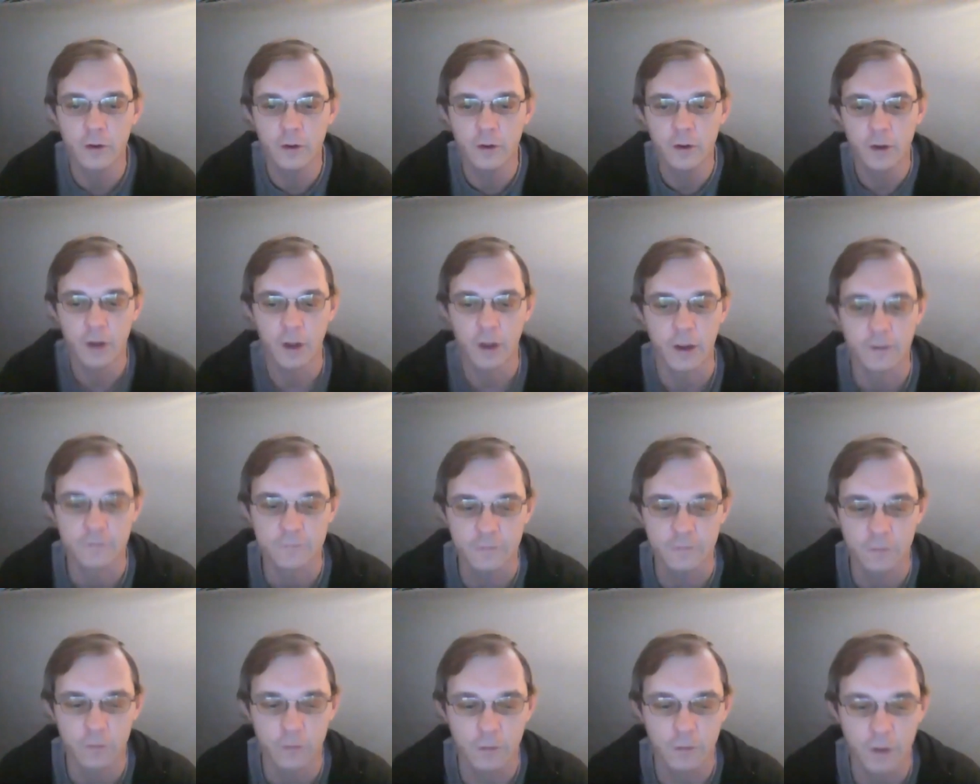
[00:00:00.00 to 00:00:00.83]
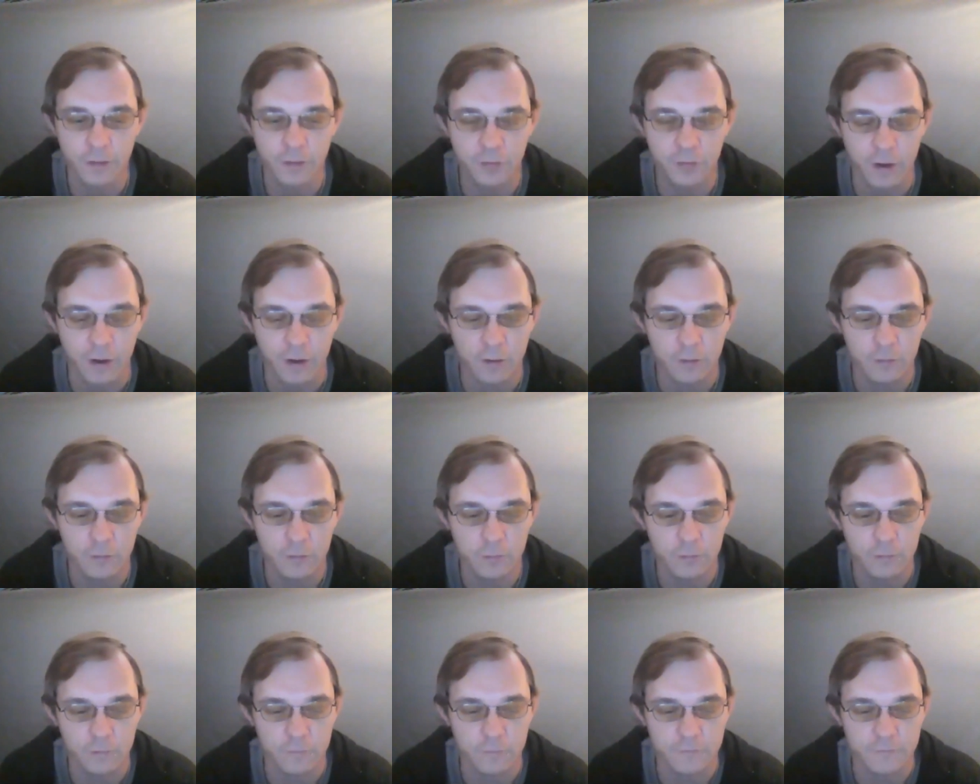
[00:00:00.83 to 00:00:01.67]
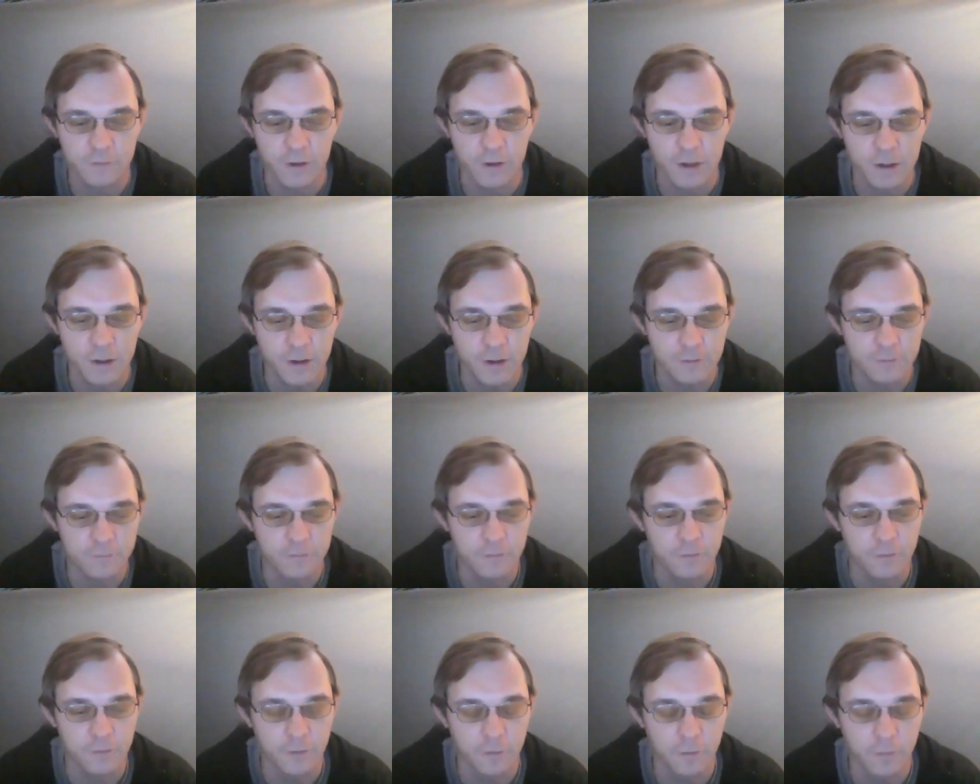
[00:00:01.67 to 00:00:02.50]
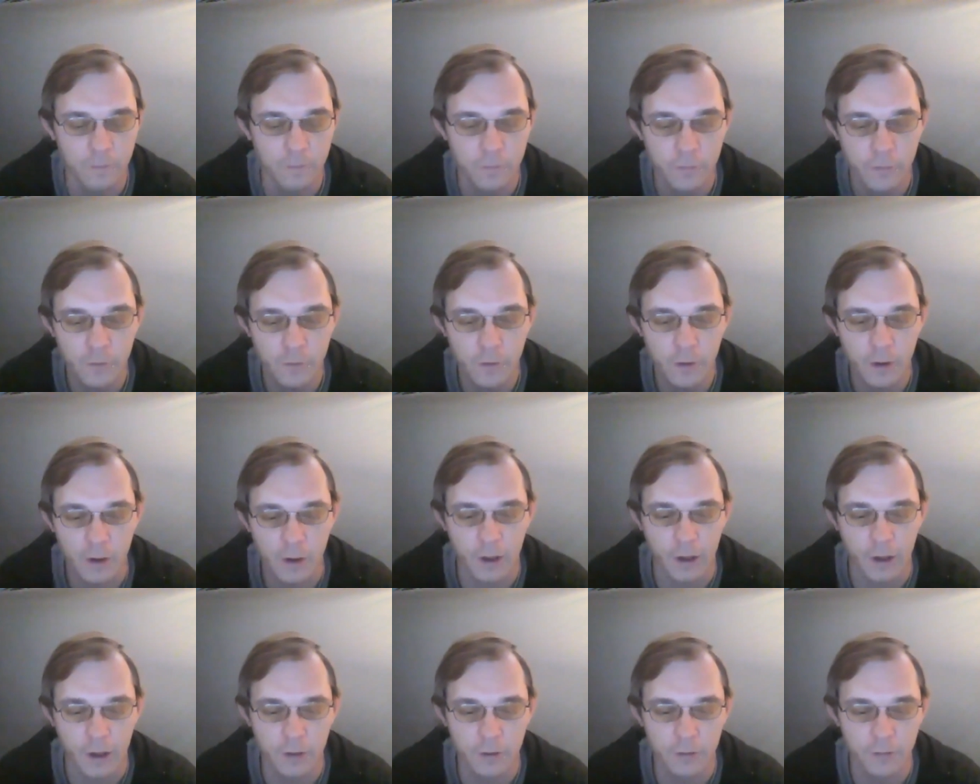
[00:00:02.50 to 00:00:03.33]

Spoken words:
And so what I think the city needs to do, and I know